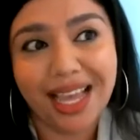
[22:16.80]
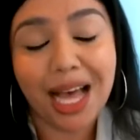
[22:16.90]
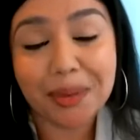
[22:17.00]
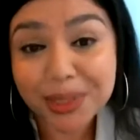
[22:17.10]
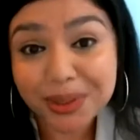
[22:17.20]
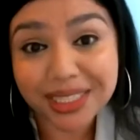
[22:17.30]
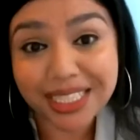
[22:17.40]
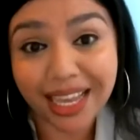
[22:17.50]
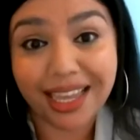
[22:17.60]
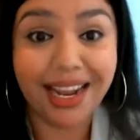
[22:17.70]
help students
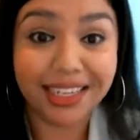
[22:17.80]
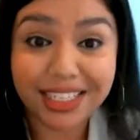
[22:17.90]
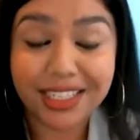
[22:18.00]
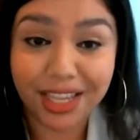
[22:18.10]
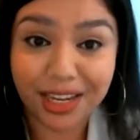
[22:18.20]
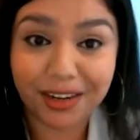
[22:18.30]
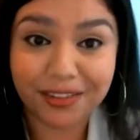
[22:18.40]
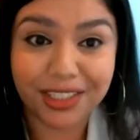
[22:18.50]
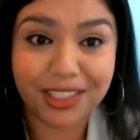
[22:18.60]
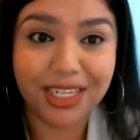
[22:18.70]
get connected to the
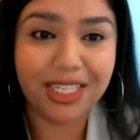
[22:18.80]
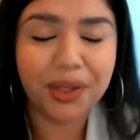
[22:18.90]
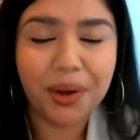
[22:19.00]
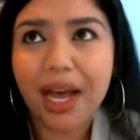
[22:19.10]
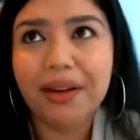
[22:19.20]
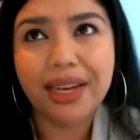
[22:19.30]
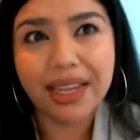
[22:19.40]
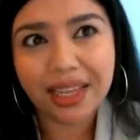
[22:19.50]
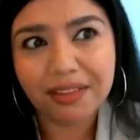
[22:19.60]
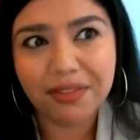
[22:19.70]
university. So how can
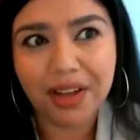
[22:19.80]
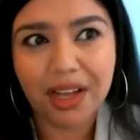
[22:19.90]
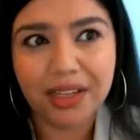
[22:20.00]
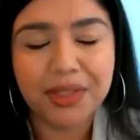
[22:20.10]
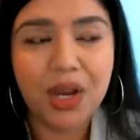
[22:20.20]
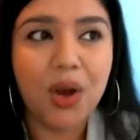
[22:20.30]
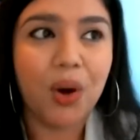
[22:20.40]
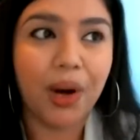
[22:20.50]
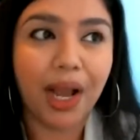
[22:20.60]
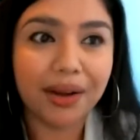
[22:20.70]
I get involved,
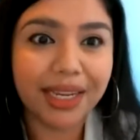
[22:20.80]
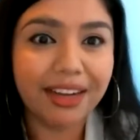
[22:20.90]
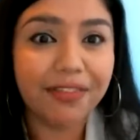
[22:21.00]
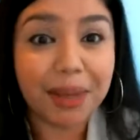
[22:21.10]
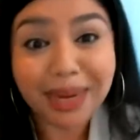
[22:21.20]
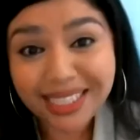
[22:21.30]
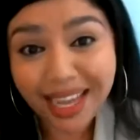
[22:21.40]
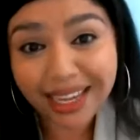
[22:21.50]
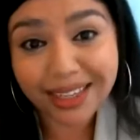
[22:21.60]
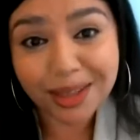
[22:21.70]
or how can I find my
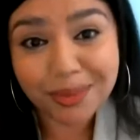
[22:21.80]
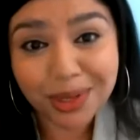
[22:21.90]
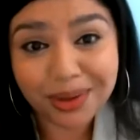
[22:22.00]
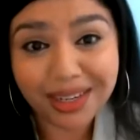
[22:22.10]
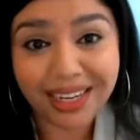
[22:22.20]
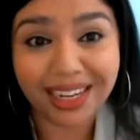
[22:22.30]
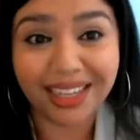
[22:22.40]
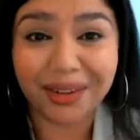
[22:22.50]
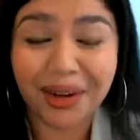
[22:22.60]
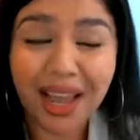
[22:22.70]
Titan community,
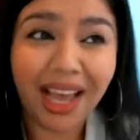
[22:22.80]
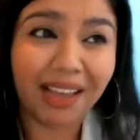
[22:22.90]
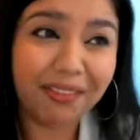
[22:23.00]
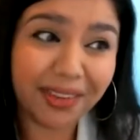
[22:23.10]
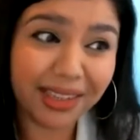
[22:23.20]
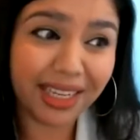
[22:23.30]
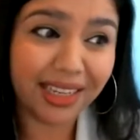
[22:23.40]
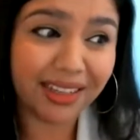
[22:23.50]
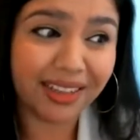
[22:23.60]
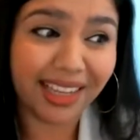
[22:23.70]
or I'm
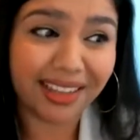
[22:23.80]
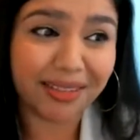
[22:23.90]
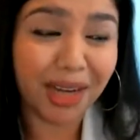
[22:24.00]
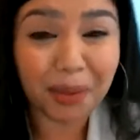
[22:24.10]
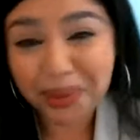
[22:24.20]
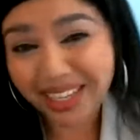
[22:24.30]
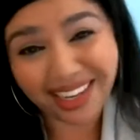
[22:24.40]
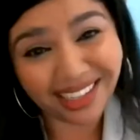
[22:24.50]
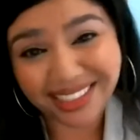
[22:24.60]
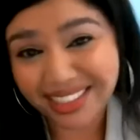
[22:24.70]
feeling like not really
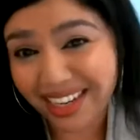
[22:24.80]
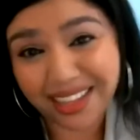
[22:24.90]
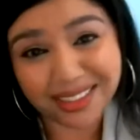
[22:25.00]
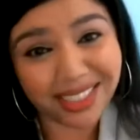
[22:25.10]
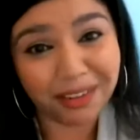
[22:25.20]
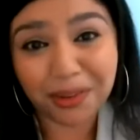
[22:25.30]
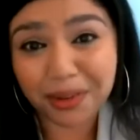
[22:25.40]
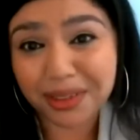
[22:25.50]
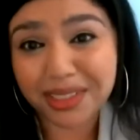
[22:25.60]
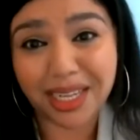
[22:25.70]
connected to Cal State
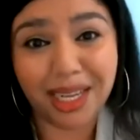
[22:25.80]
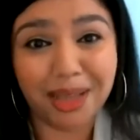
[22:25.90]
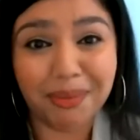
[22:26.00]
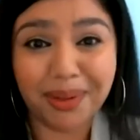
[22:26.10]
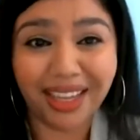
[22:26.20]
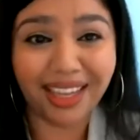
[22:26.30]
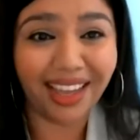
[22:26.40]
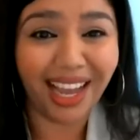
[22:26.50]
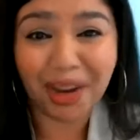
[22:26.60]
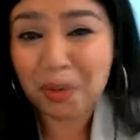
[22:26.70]
Fullerton, but
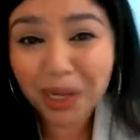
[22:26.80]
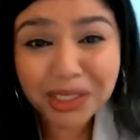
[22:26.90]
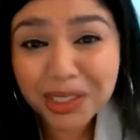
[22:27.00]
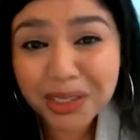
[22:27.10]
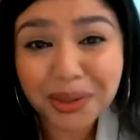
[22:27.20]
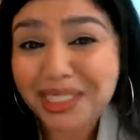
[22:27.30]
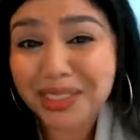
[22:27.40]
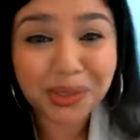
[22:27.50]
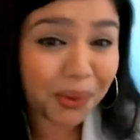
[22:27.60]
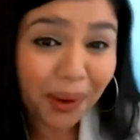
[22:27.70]
I want to, I
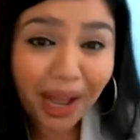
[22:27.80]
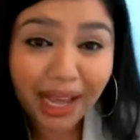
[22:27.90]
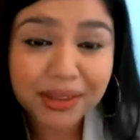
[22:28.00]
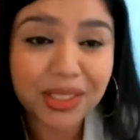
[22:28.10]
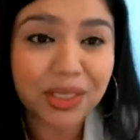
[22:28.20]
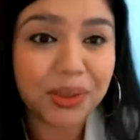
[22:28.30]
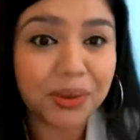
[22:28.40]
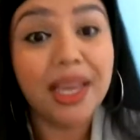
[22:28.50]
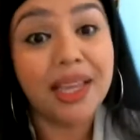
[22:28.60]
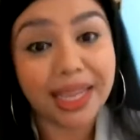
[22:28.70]
just don't know how
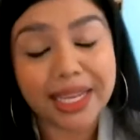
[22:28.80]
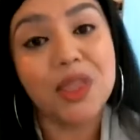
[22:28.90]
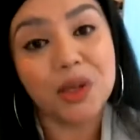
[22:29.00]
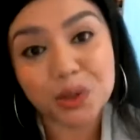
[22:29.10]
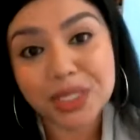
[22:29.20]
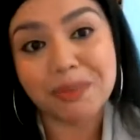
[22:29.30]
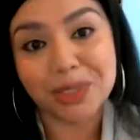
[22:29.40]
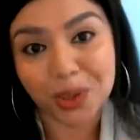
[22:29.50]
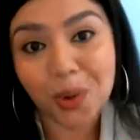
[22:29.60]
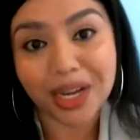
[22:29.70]
to, like those
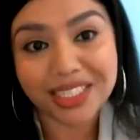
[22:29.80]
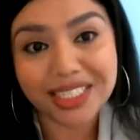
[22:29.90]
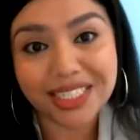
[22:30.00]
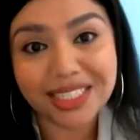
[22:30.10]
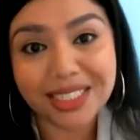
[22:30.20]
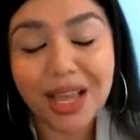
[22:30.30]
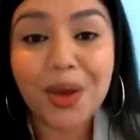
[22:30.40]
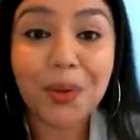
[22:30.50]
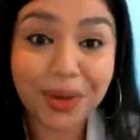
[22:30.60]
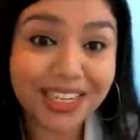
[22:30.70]
types of questions,
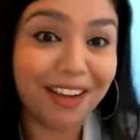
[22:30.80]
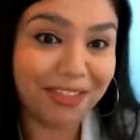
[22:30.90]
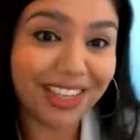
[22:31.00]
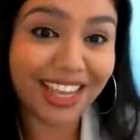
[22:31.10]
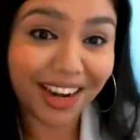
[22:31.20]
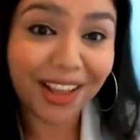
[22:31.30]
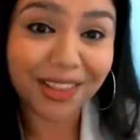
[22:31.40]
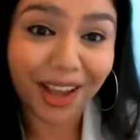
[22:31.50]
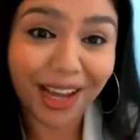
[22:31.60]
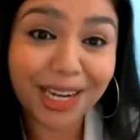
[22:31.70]
we definitely get a
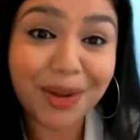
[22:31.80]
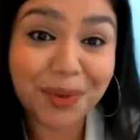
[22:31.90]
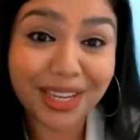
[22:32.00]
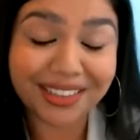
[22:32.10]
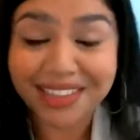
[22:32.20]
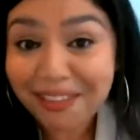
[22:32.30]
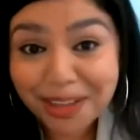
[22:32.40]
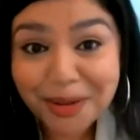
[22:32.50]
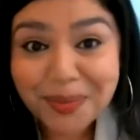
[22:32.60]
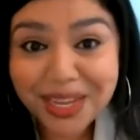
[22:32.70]
lot, and we love
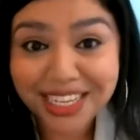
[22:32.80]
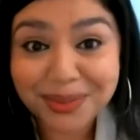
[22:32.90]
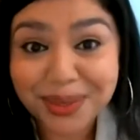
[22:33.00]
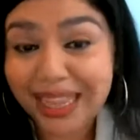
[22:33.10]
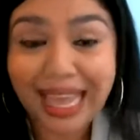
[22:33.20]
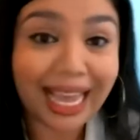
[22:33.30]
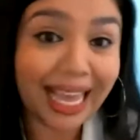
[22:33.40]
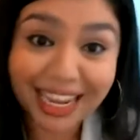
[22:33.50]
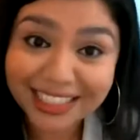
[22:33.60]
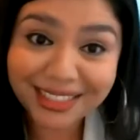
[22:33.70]
them because we can then
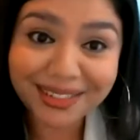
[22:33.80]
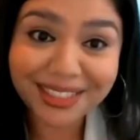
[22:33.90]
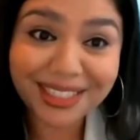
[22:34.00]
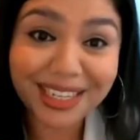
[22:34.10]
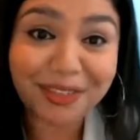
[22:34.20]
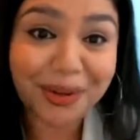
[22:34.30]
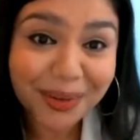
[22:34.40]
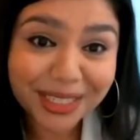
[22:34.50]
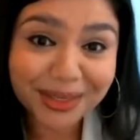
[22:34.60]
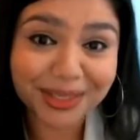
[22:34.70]
connect students to different
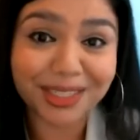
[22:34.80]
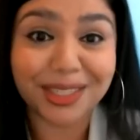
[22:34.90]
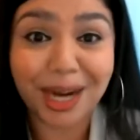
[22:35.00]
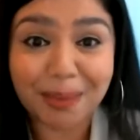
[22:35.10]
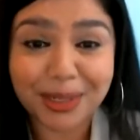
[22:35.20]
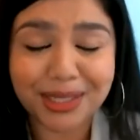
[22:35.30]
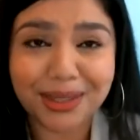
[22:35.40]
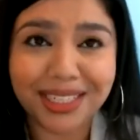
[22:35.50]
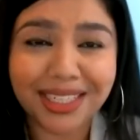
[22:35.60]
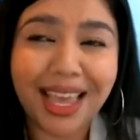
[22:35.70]
resources and
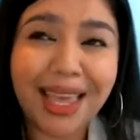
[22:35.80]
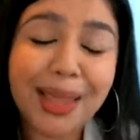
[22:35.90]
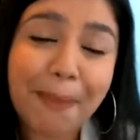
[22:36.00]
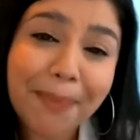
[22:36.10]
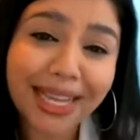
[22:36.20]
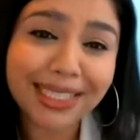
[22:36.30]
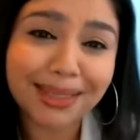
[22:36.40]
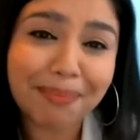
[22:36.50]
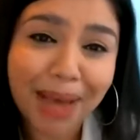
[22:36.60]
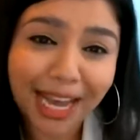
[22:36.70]
opportunities that
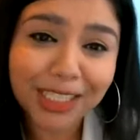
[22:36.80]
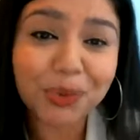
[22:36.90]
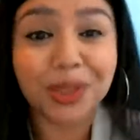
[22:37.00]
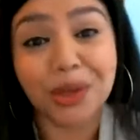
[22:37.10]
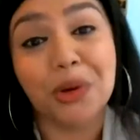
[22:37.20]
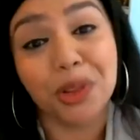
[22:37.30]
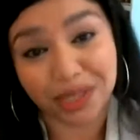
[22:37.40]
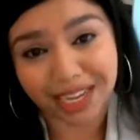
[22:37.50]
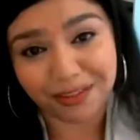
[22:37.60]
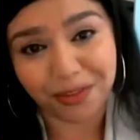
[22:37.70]
best match what they're
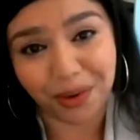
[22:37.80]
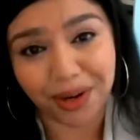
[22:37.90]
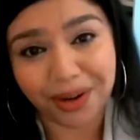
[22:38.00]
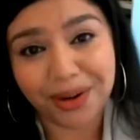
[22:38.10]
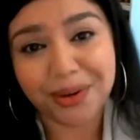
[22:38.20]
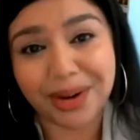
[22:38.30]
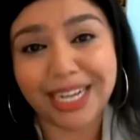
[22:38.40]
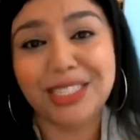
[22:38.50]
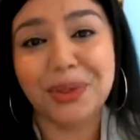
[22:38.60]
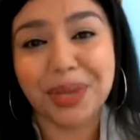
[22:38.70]
looking for,
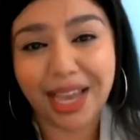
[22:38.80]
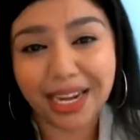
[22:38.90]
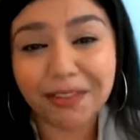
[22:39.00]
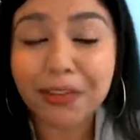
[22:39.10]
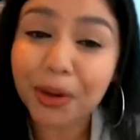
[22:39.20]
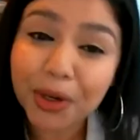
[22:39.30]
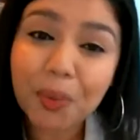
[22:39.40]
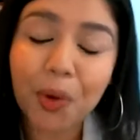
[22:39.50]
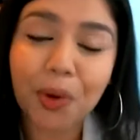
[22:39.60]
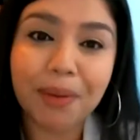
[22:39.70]
right? So we kind of learn
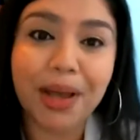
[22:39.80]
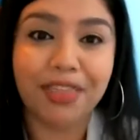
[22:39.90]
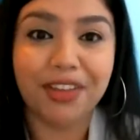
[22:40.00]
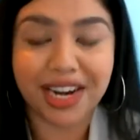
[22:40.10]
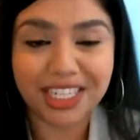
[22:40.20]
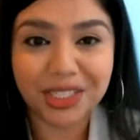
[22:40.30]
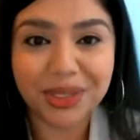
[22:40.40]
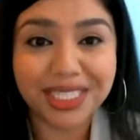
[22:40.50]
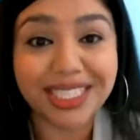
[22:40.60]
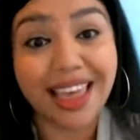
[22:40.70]
more about their
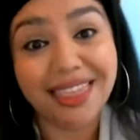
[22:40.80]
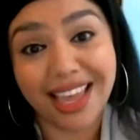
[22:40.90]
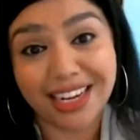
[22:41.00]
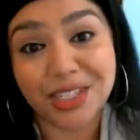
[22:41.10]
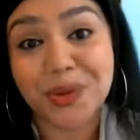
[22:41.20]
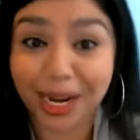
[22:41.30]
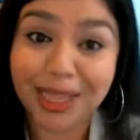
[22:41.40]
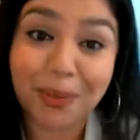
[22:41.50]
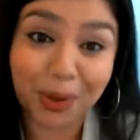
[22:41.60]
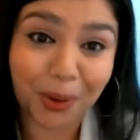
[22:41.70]
interests and then direct
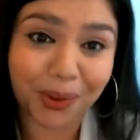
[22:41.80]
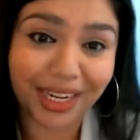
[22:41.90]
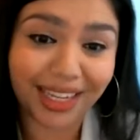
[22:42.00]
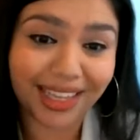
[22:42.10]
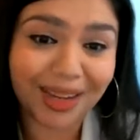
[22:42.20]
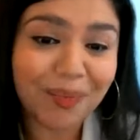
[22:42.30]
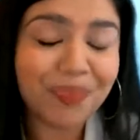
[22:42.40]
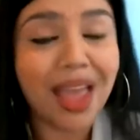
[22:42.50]
them accordingly.